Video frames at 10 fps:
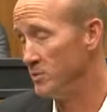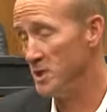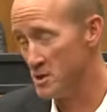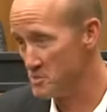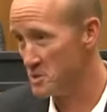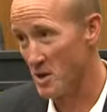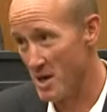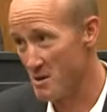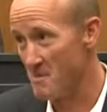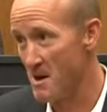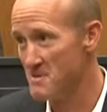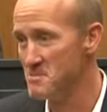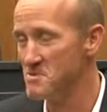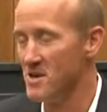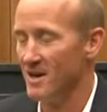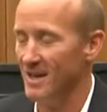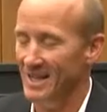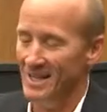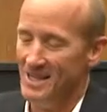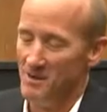So we try to help out people there.
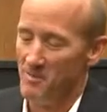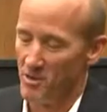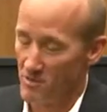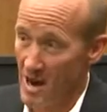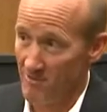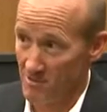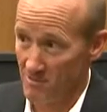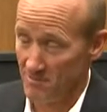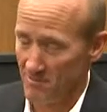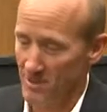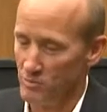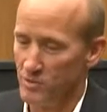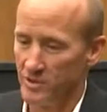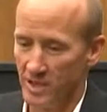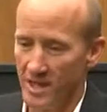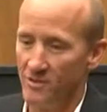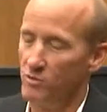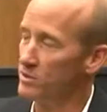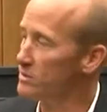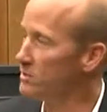But the raffle, as we were saying,
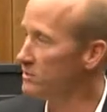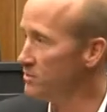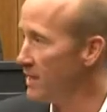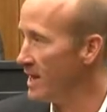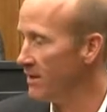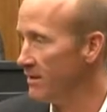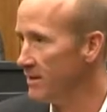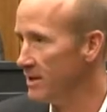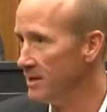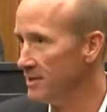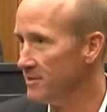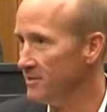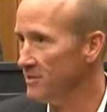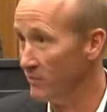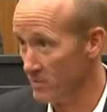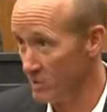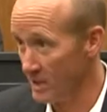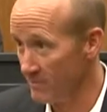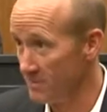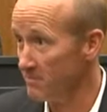we'll do that on November
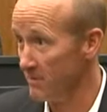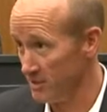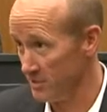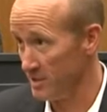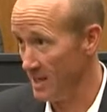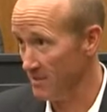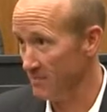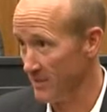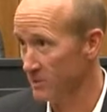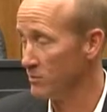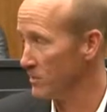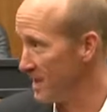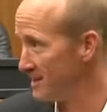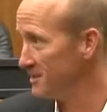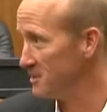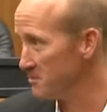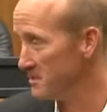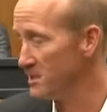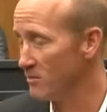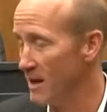11th, Veterans Day. That's when we'll actually
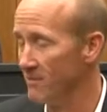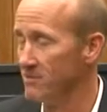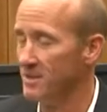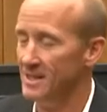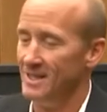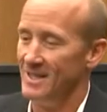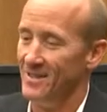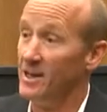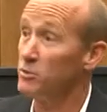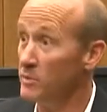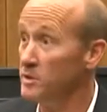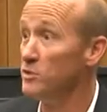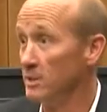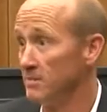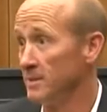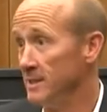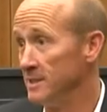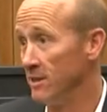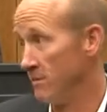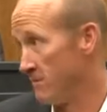complete the raffle, and that's when we do
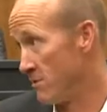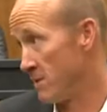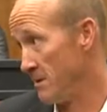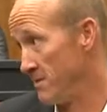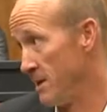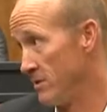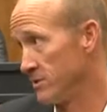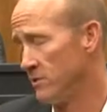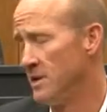complete our fall campaign also.